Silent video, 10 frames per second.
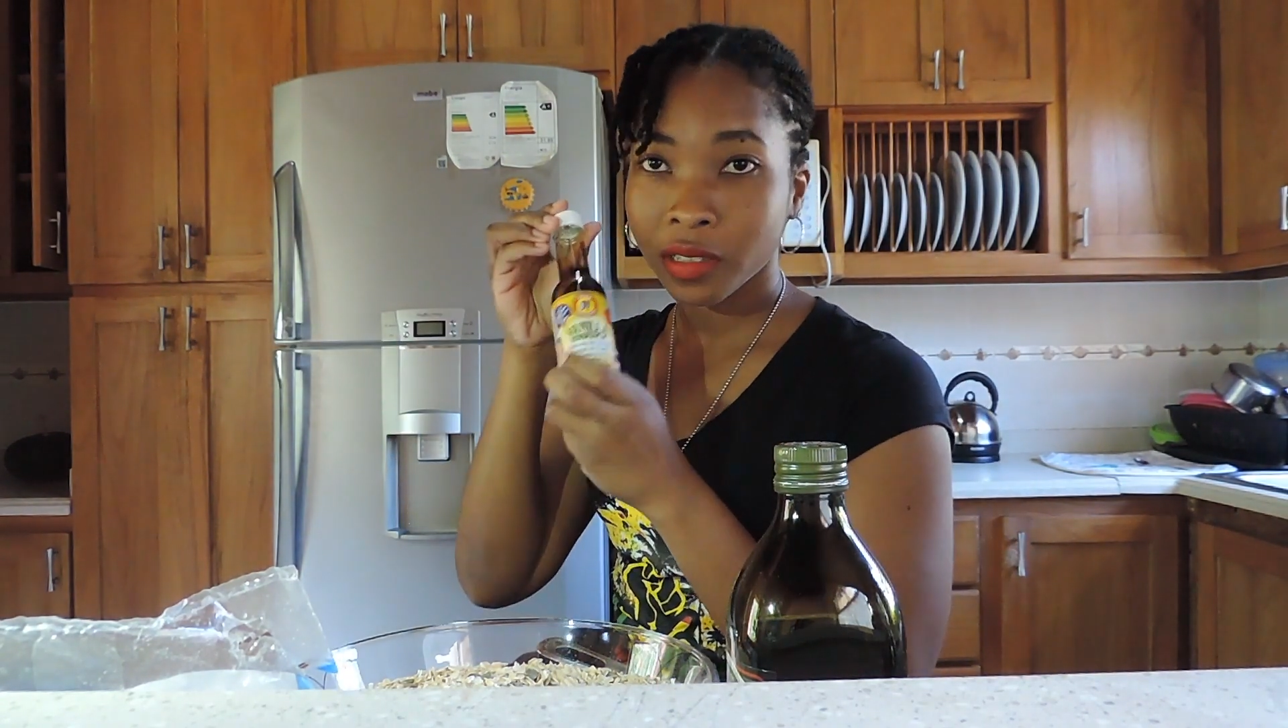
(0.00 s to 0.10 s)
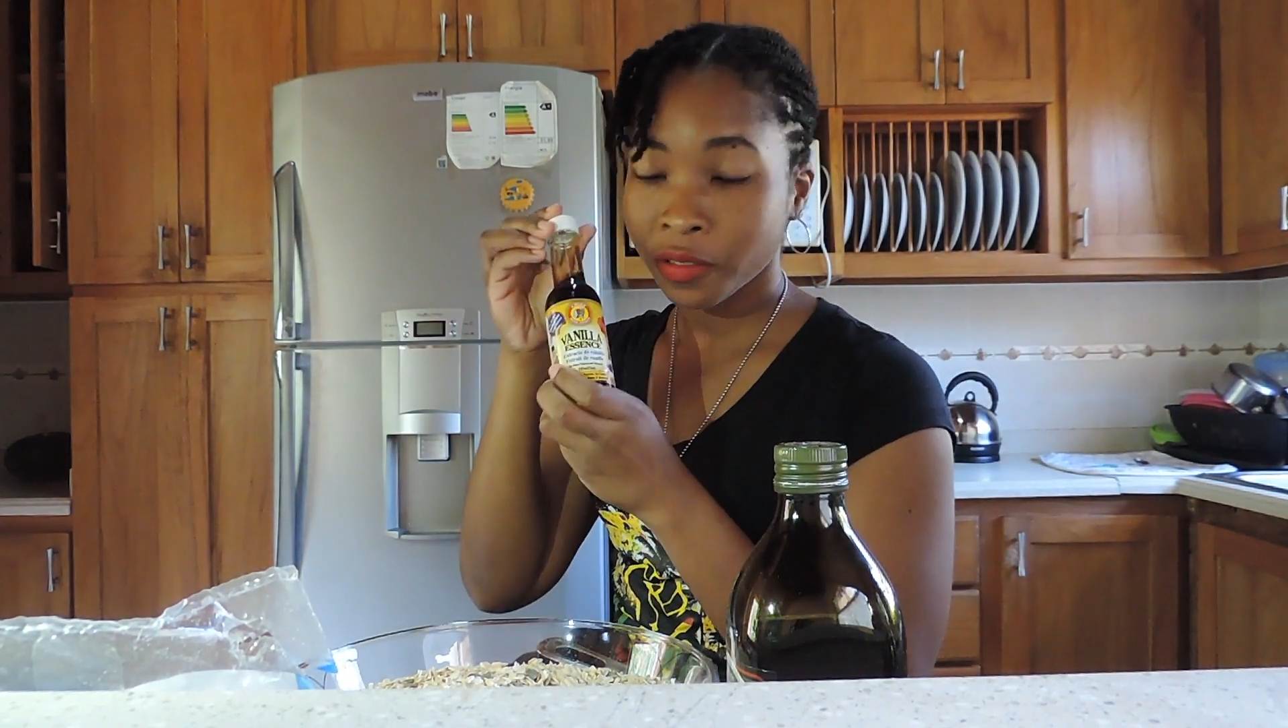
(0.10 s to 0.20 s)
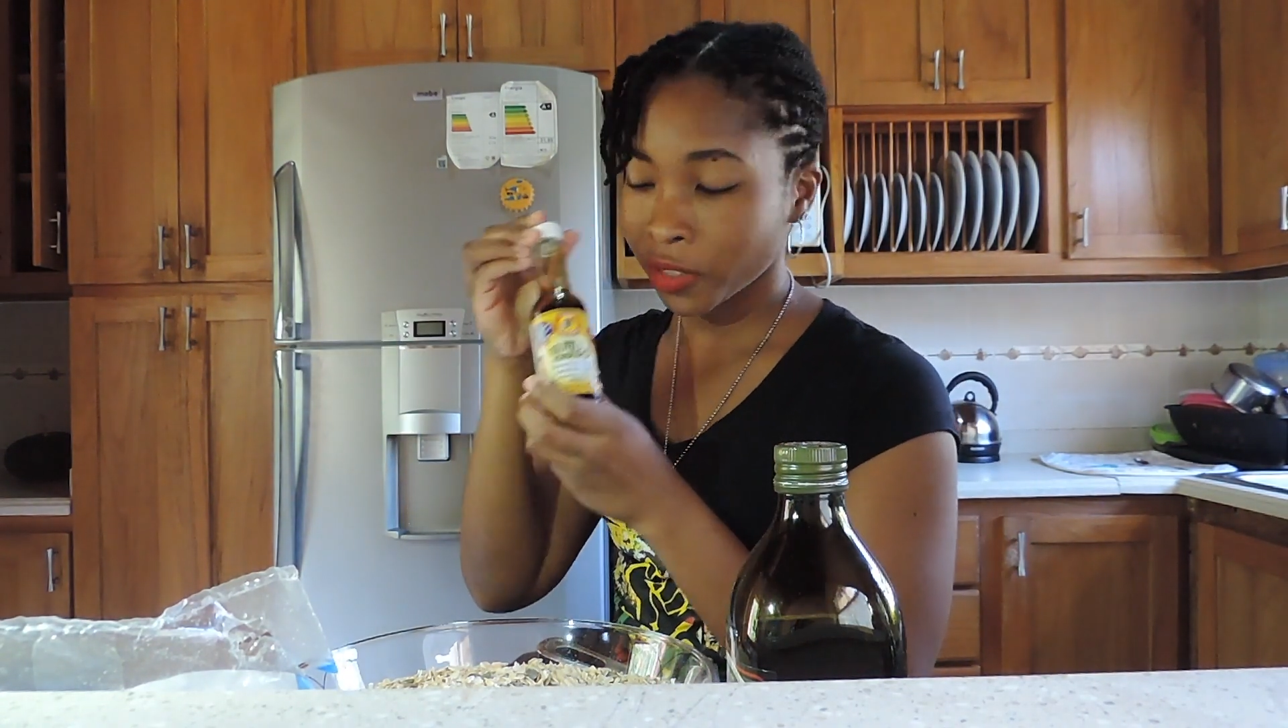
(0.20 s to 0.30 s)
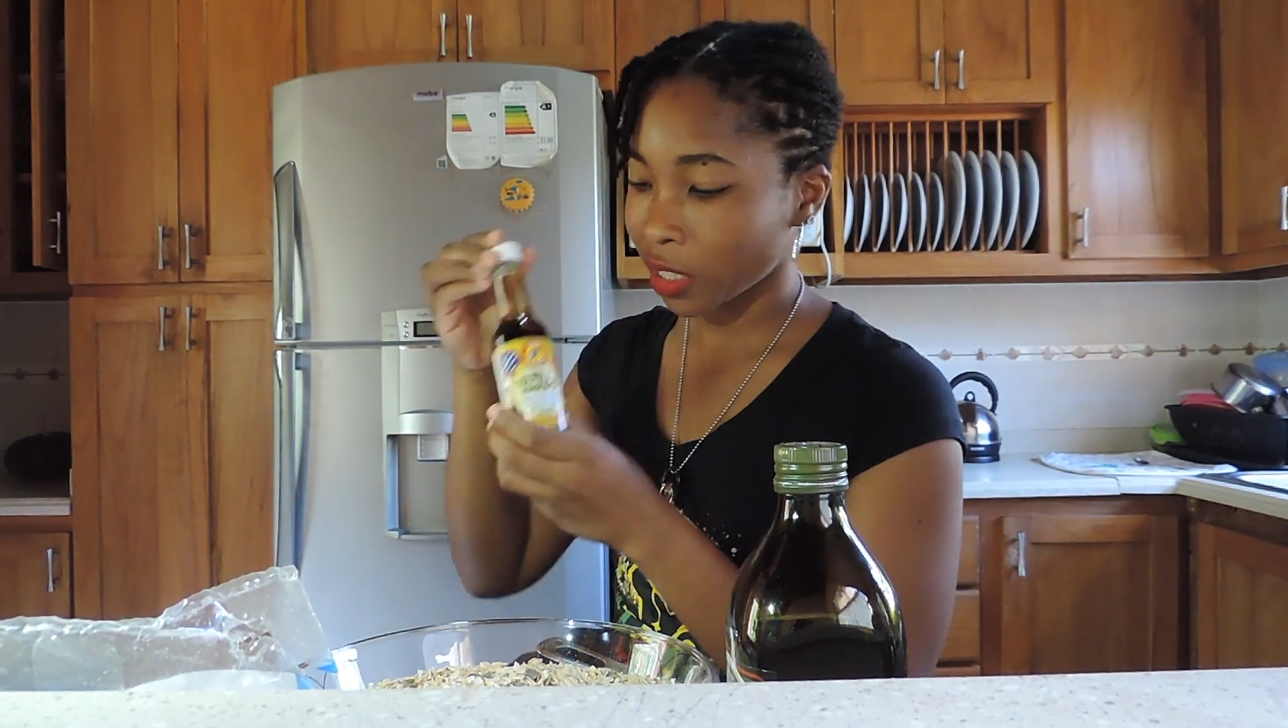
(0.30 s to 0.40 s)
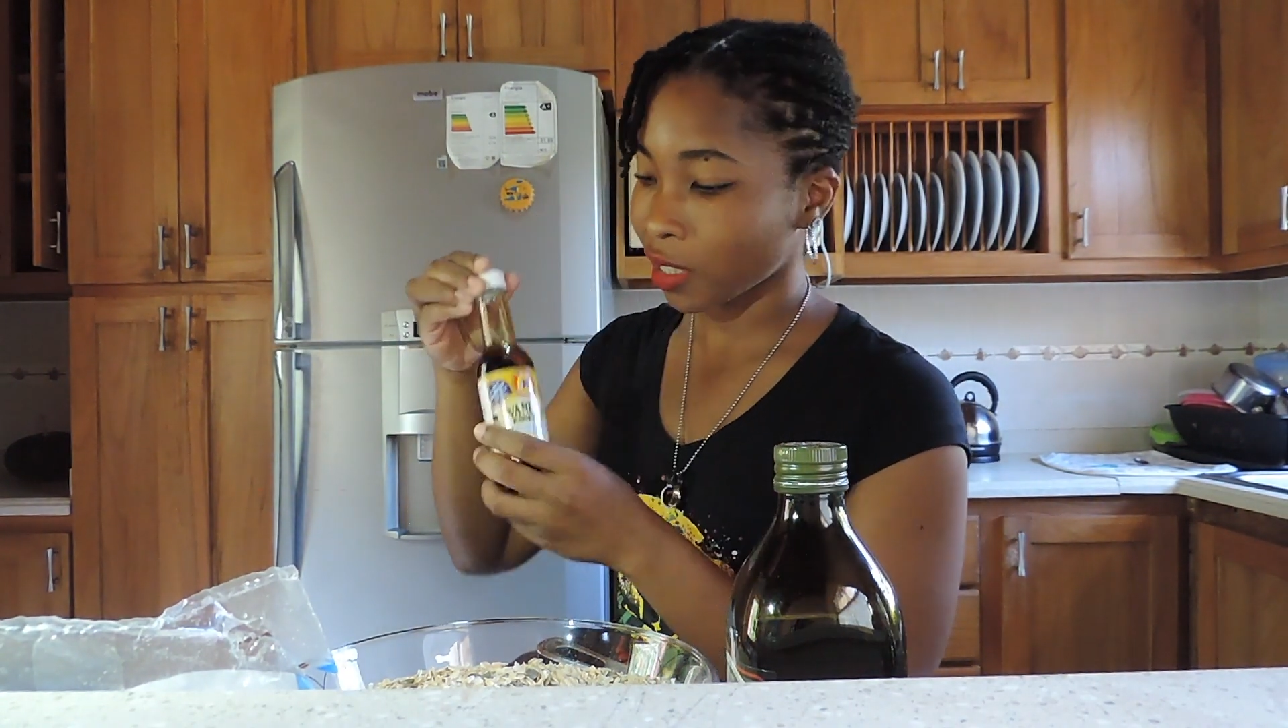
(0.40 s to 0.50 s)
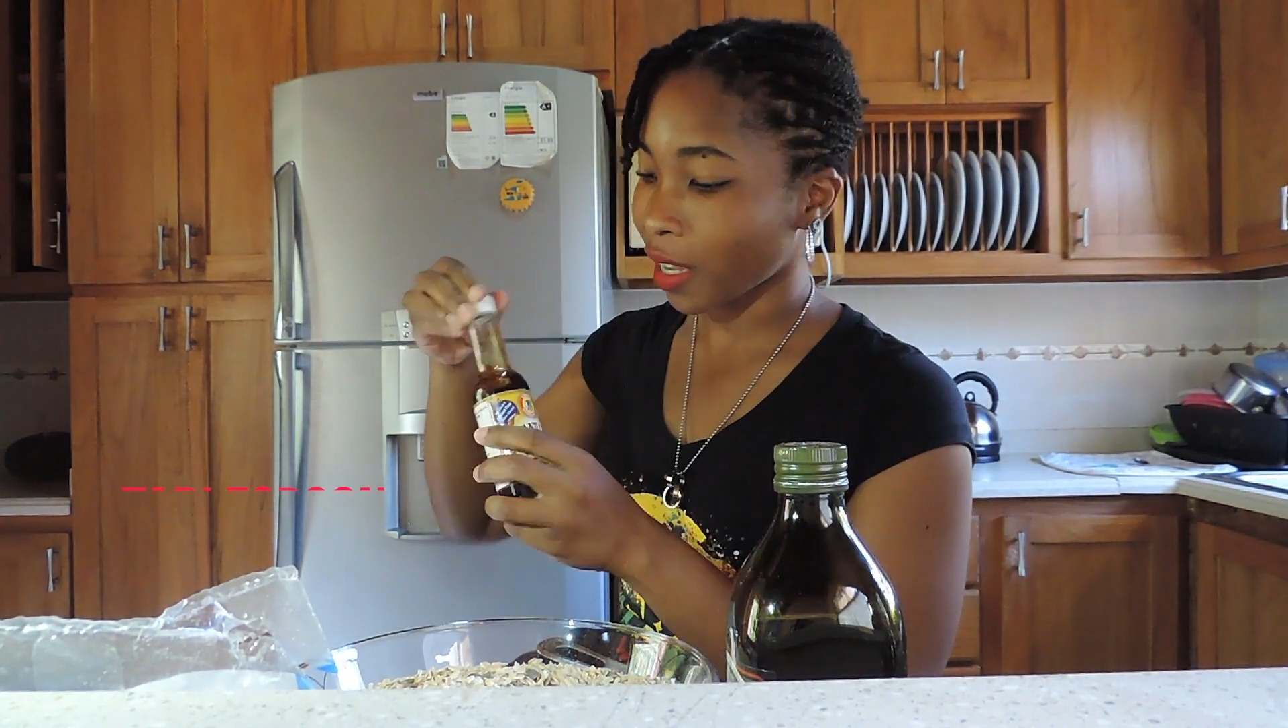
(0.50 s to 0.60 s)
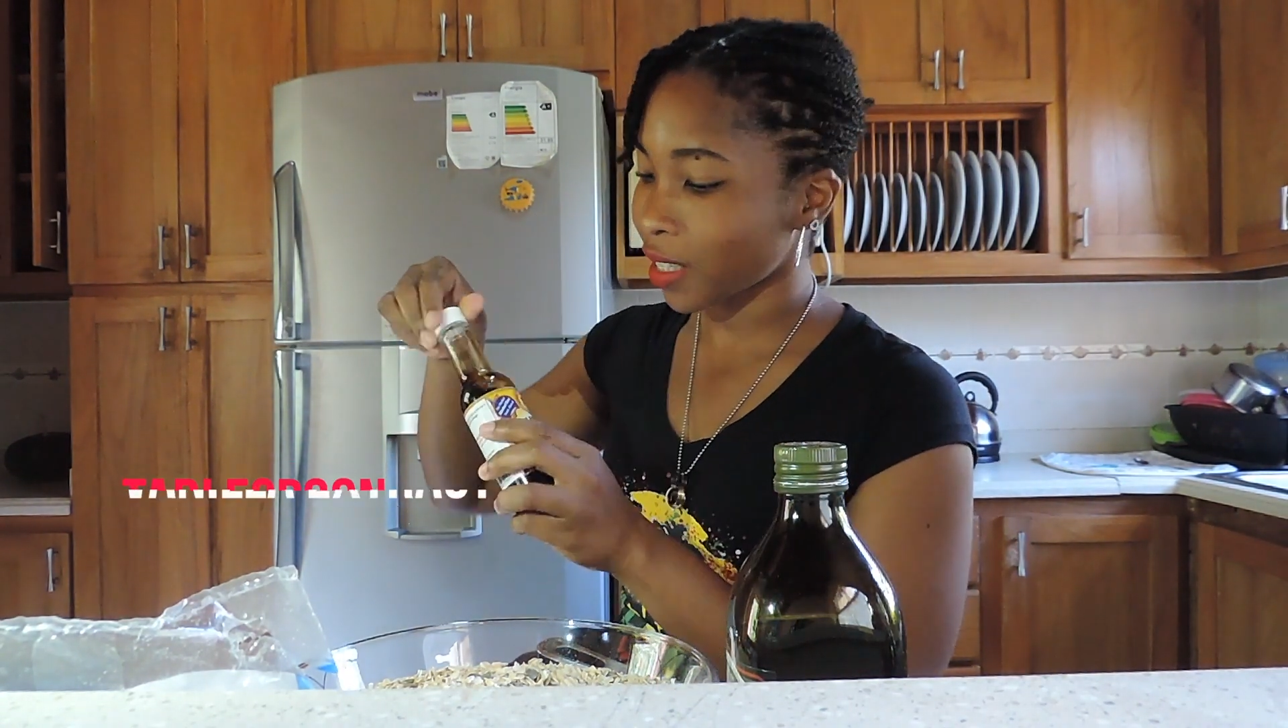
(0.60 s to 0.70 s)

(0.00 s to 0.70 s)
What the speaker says: the vanilla